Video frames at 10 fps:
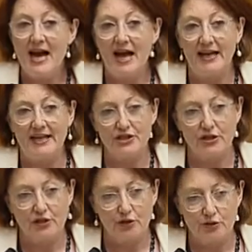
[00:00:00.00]
uh, as to
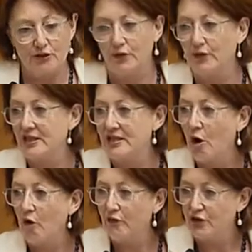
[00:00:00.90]
the usefulness
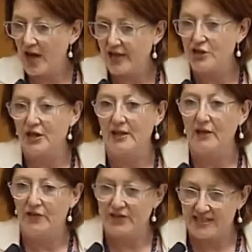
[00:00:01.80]
of changing
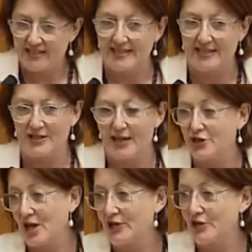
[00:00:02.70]
the settings and
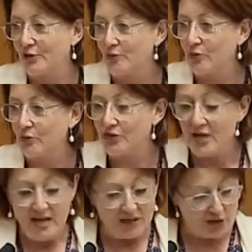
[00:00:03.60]
changing the rules.
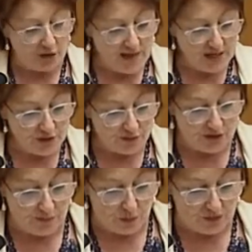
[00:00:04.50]
So National
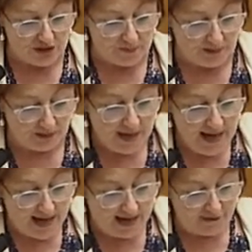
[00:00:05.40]
support this bill
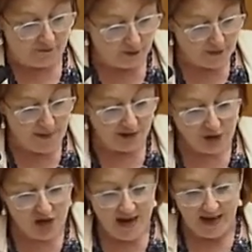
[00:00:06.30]
uh, very
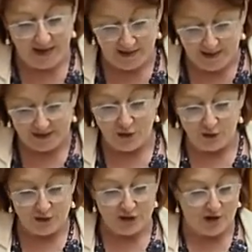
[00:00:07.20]
much. Uh, I
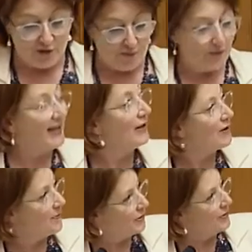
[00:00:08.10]
acknowledge the Honourable
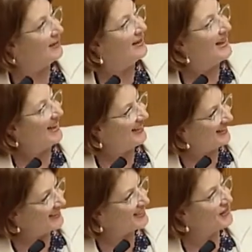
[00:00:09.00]
Henry Puna uh,
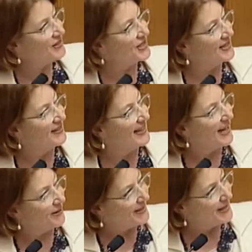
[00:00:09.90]
and others in the
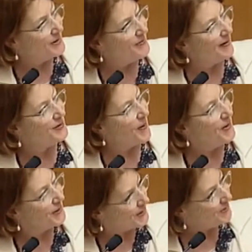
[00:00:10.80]
gallery whom I've
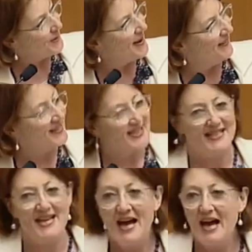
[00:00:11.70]
spoken to about
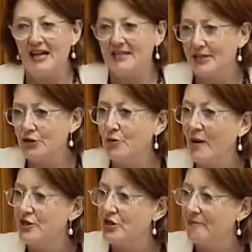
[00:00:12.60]
this uh,
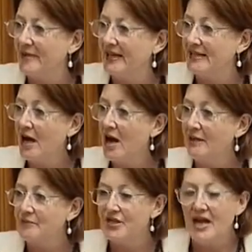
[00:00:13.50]
situation many
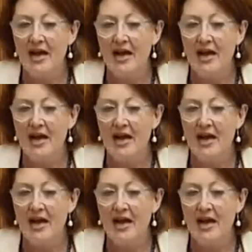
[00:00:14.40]
times.